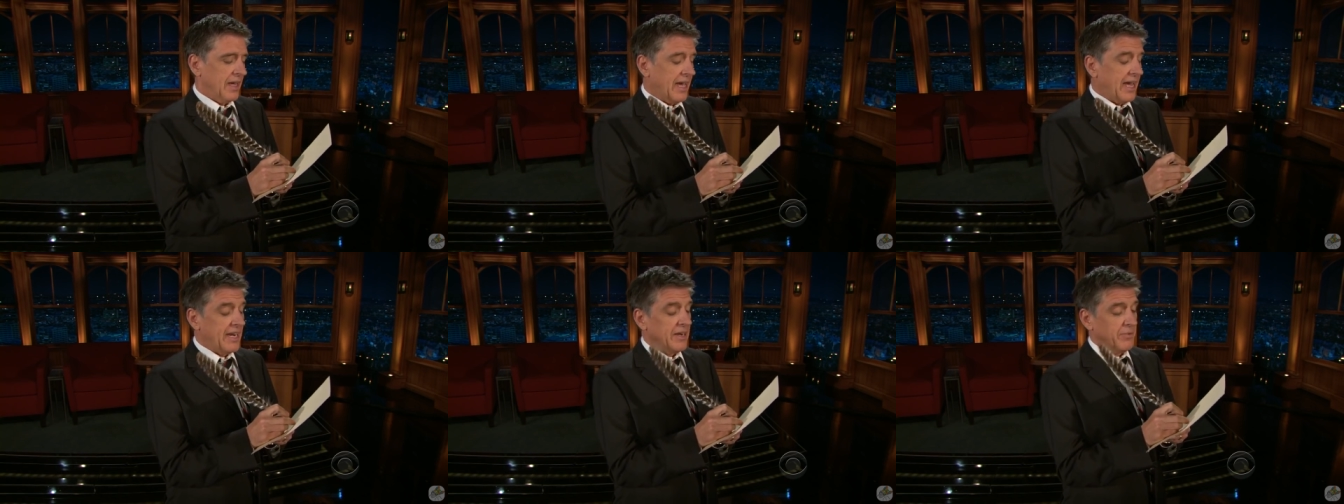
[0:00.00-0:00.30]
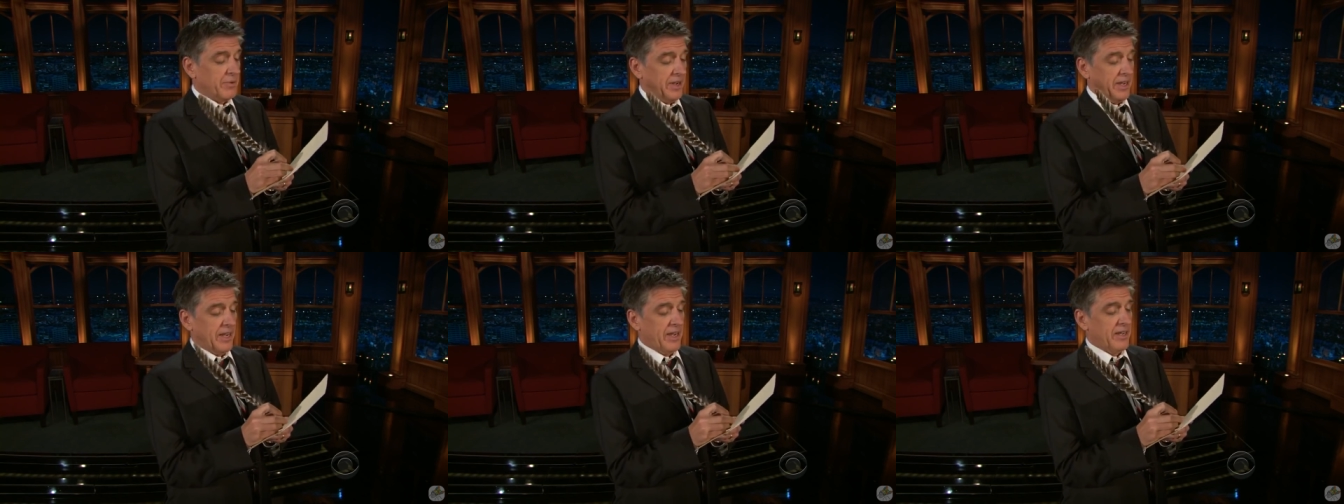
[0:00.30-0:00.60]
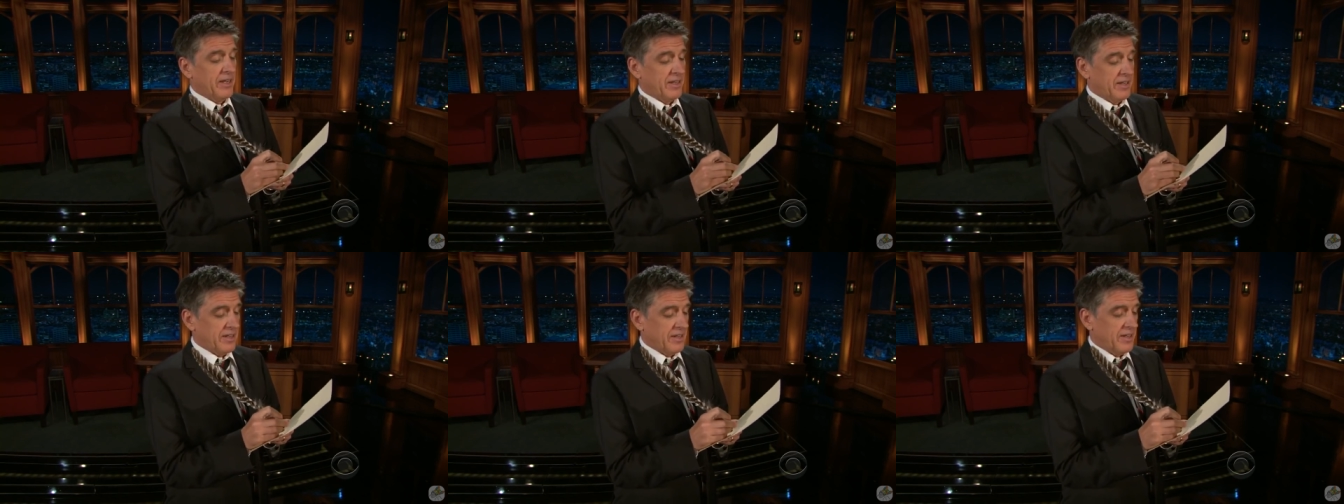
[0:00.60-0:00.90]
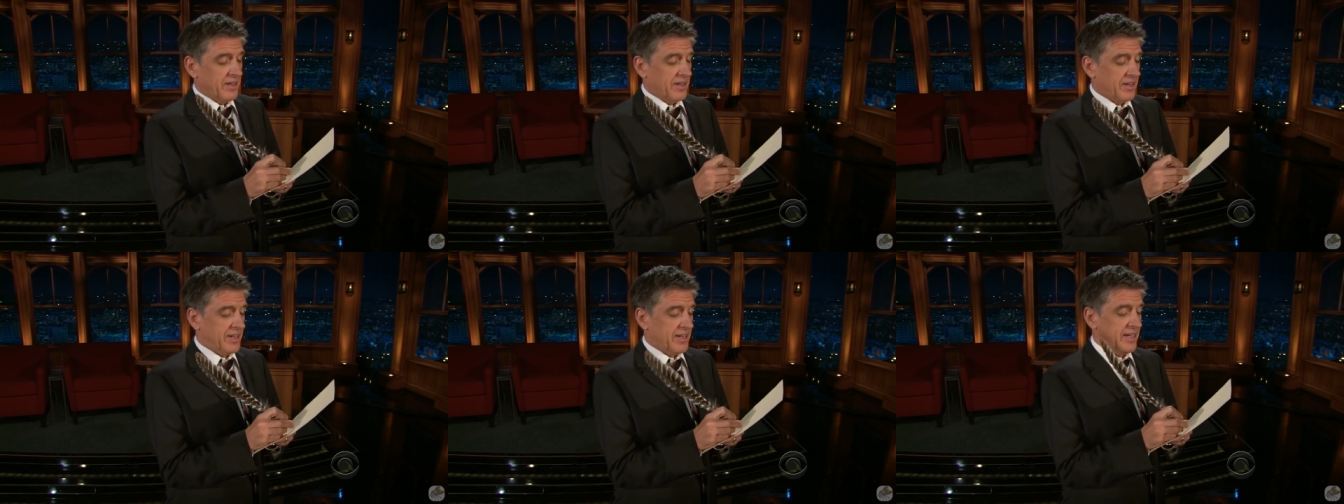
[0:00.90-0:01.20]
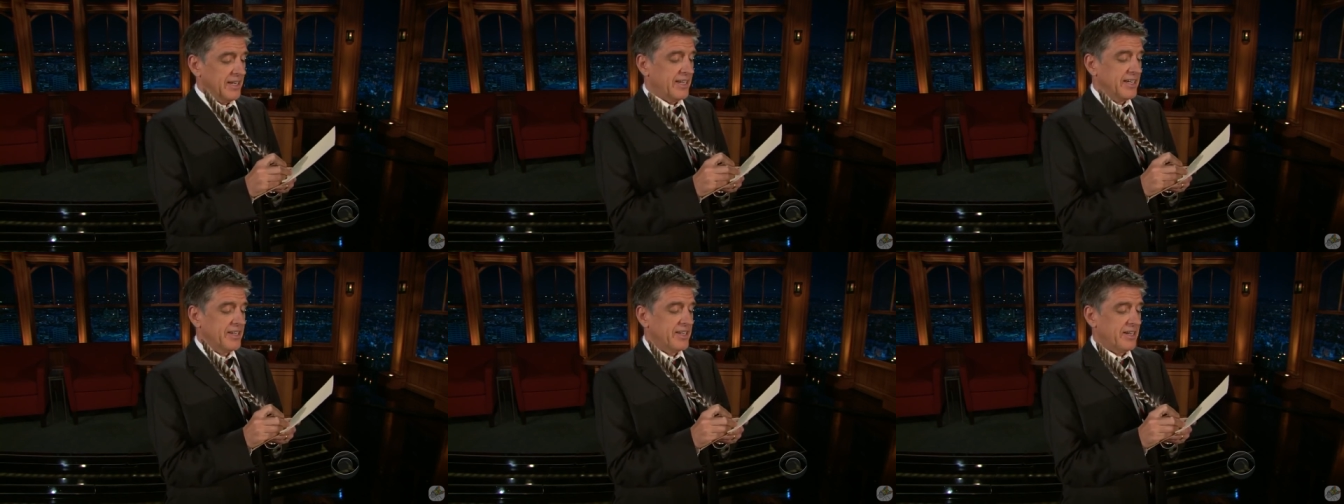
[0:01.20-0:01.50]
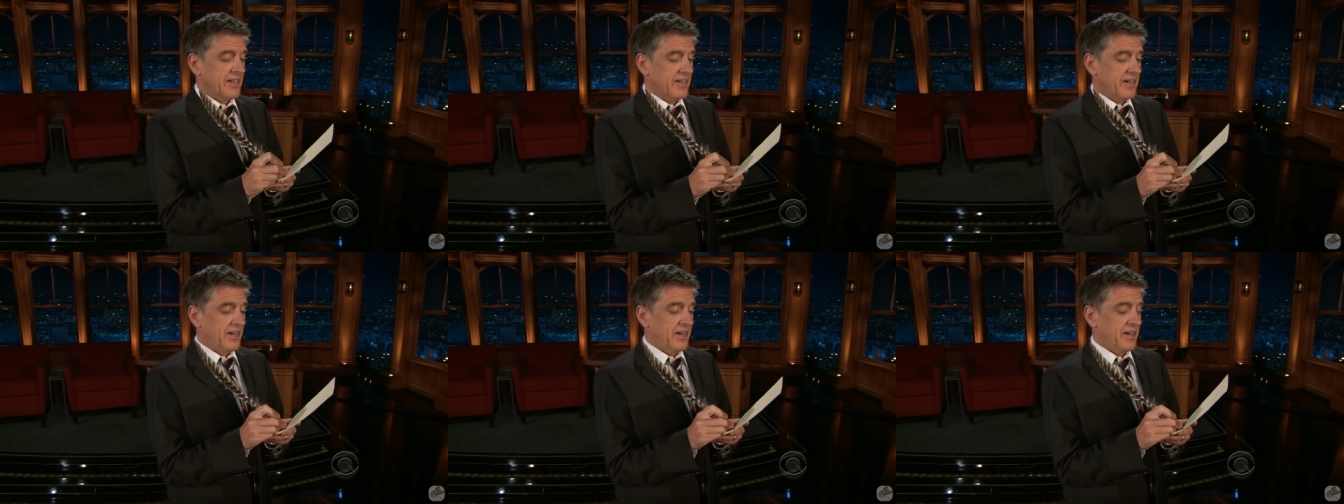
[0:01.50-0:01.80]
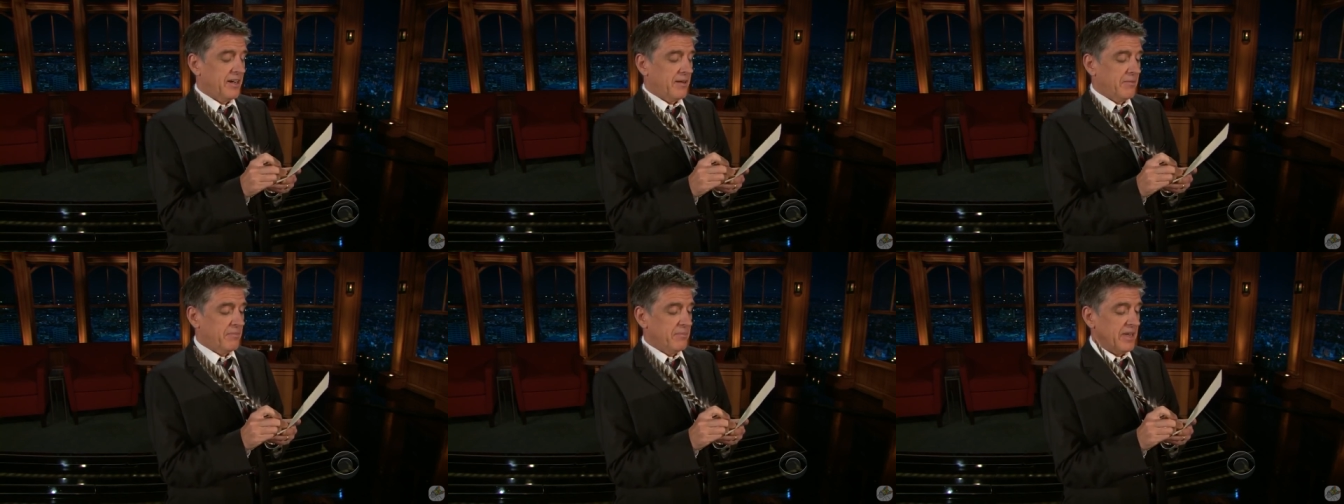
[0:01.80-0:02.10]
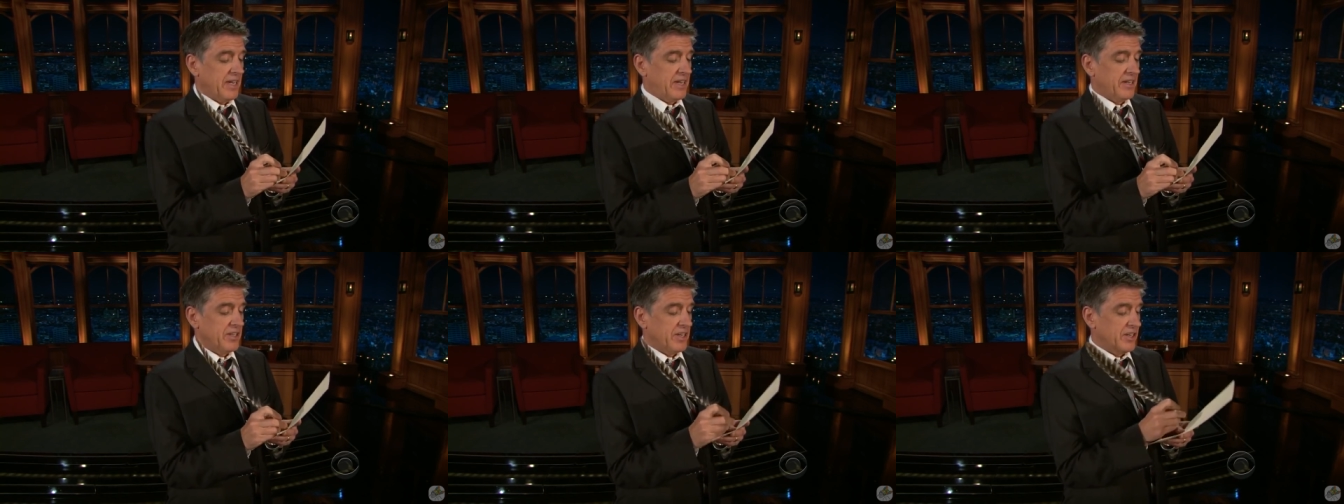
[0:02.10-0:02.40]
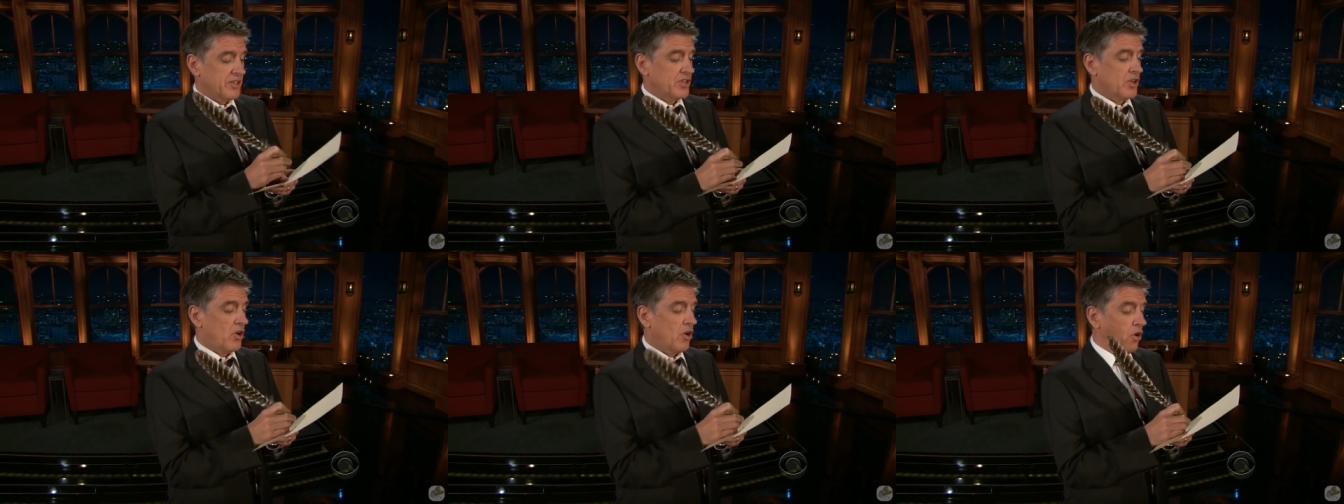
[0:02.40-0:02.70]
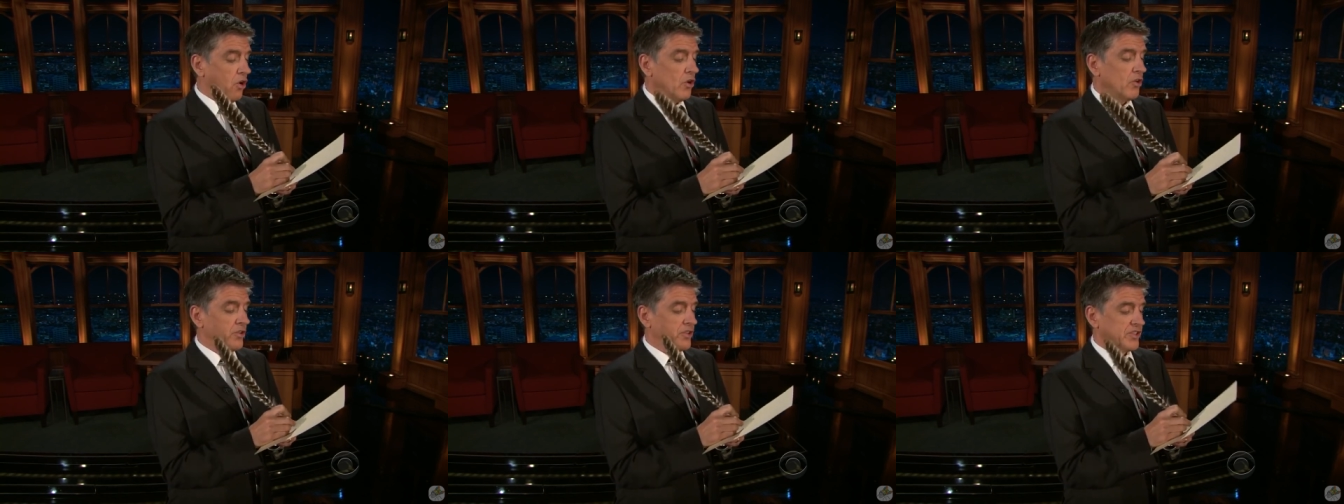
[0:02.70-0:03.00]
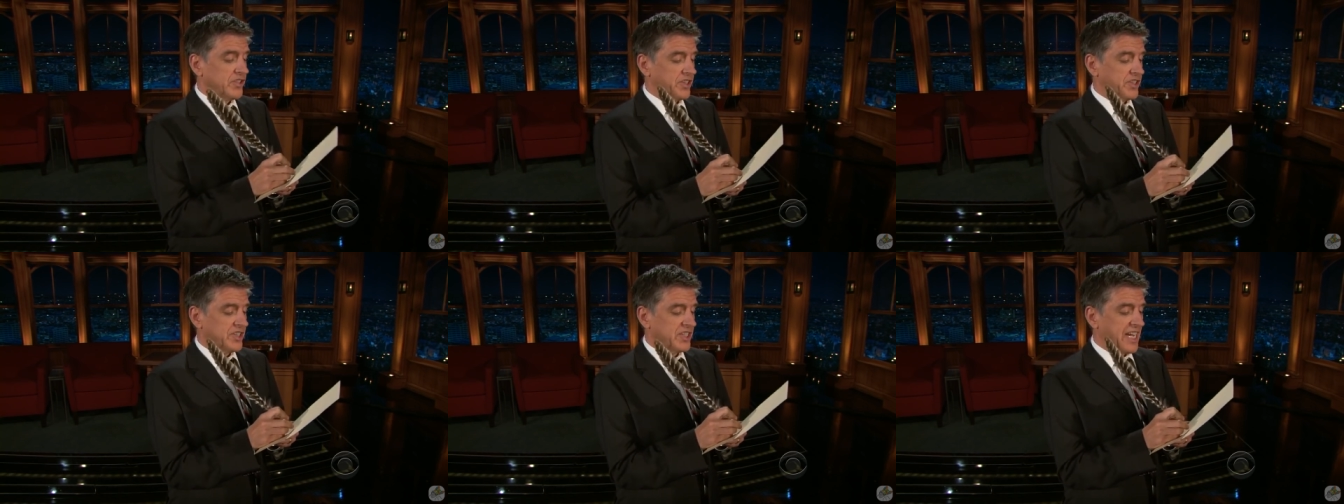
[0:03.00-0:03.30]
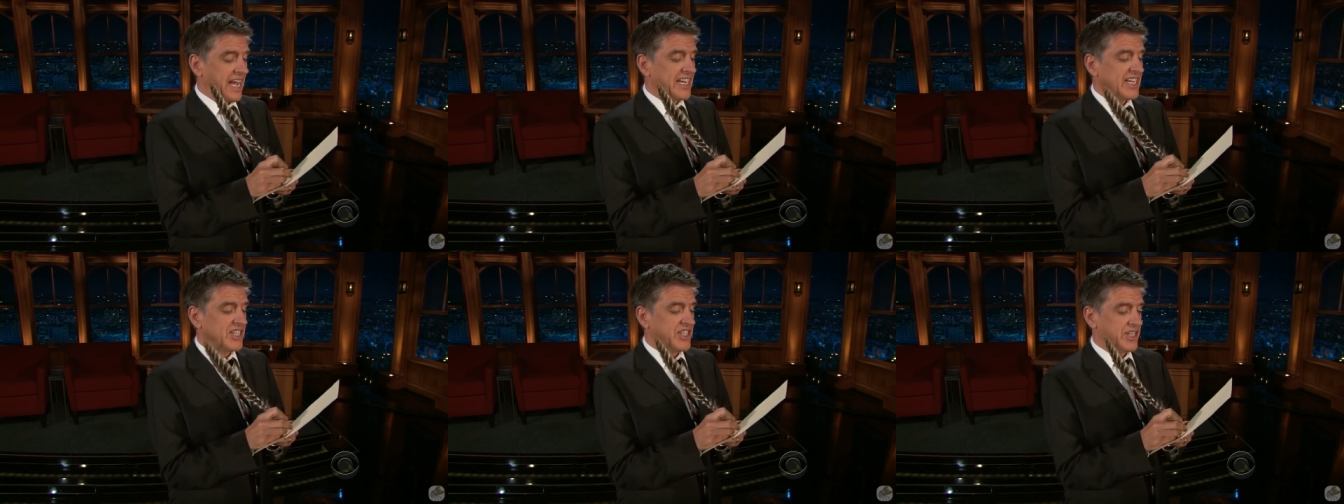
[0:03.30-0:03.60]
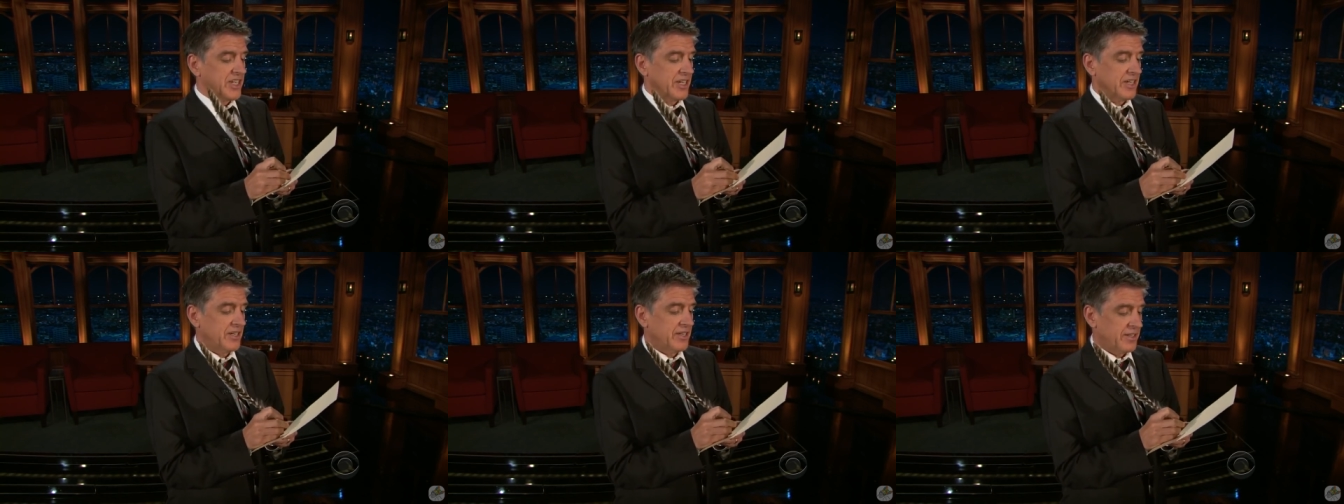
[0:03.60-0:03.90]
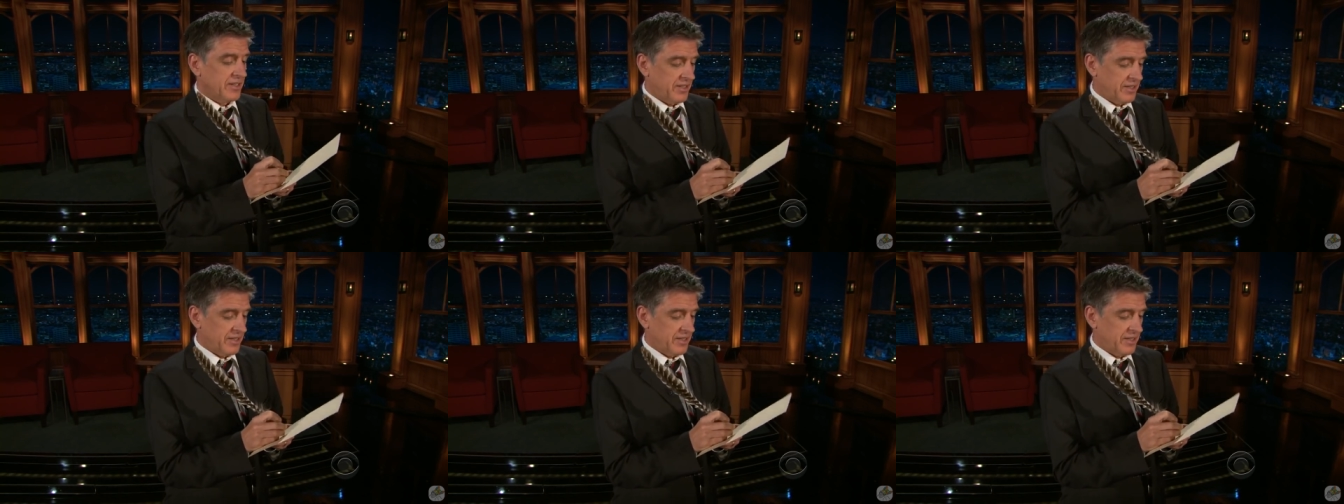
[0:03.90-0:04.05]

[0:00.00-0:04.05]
anyway, Caligula made his horse a senator.